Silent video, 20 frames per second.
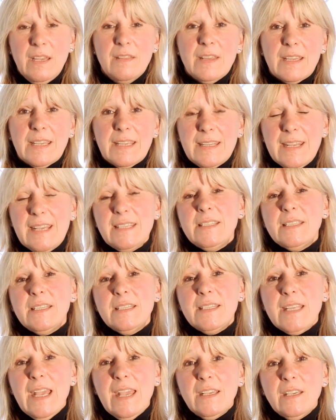The Canasta
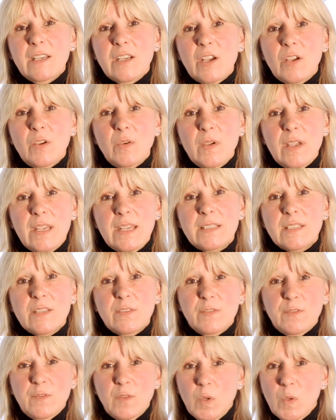Tango is a
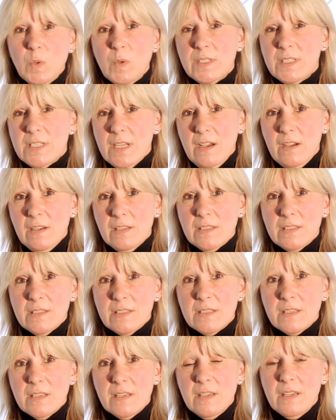forward
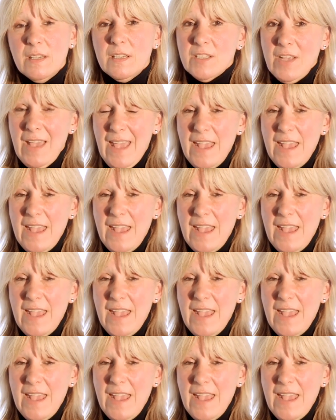dance, so